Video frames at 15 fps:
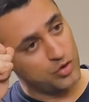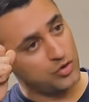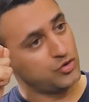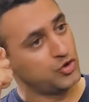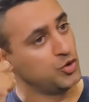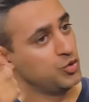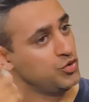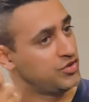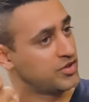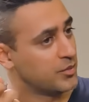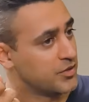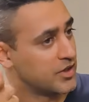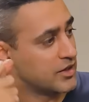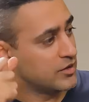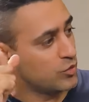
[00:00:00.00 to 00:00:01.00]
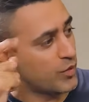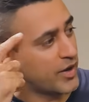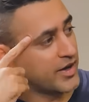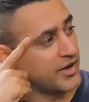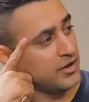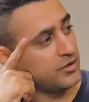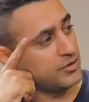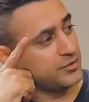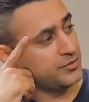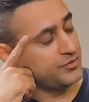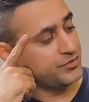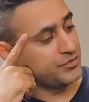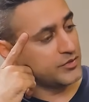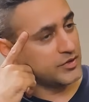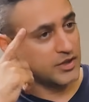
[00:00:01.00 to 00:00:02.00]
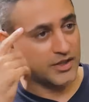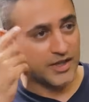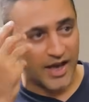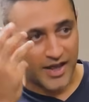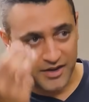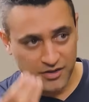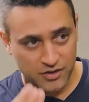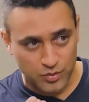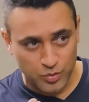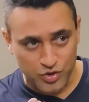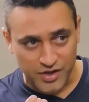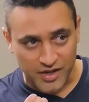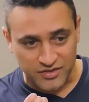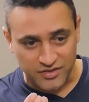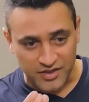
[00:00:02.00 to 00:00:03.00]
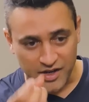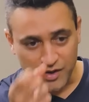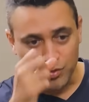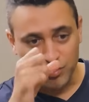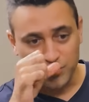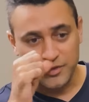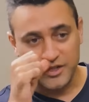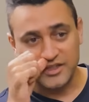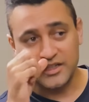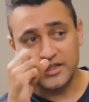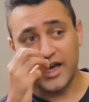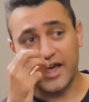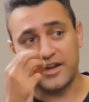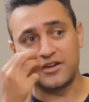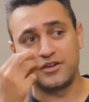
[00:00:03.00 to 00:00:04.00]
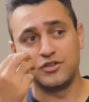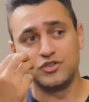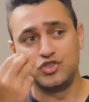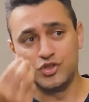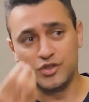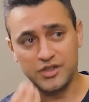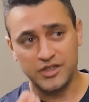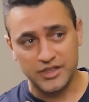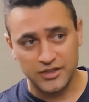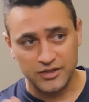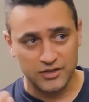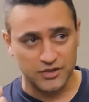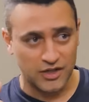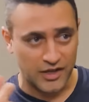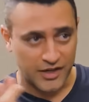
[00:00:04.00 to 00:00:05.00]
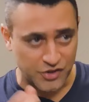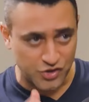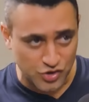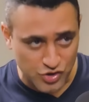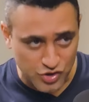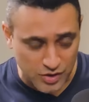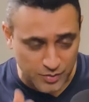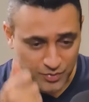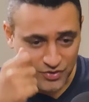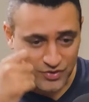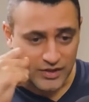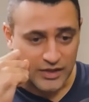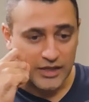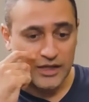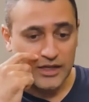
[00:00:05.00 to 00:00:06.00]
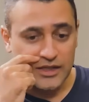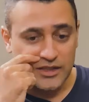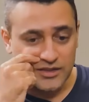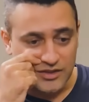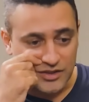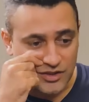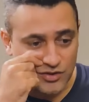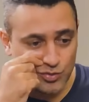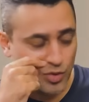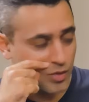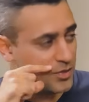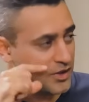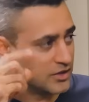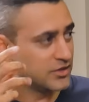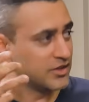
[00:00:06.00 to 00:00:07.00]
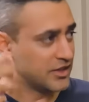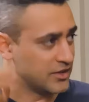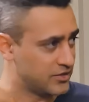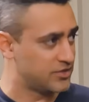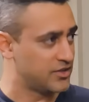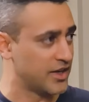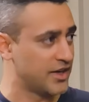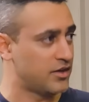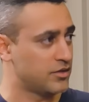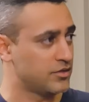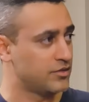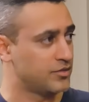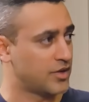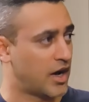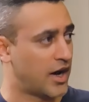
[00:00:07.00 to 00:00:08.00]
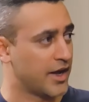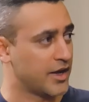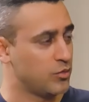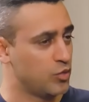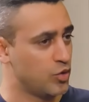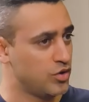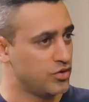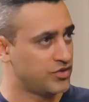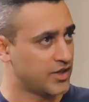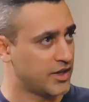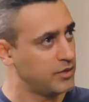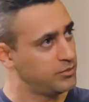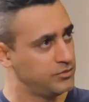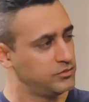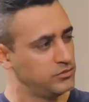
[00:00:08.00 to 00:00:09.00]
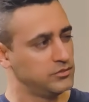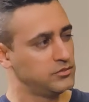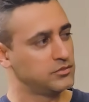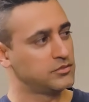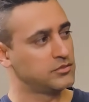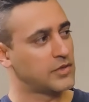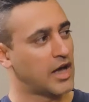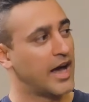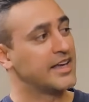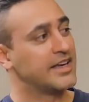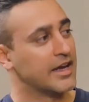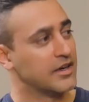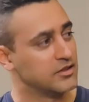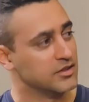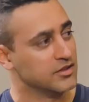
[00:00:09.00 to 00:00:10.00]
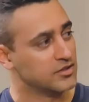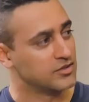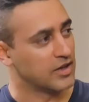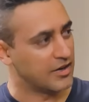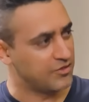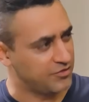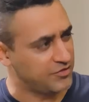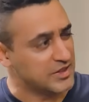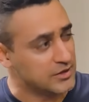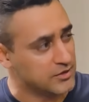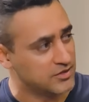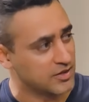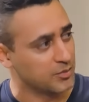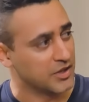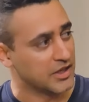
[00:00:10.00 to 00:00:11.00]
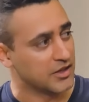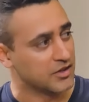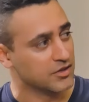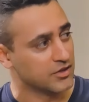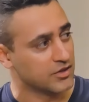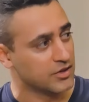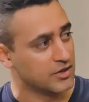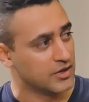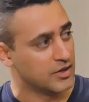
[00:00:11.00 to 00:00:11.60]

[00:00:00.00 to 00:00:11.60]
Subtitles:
would choose something where the character would resonate with me, the character journey, the relationships. These would be the things that I would say, I get this. I feel something here.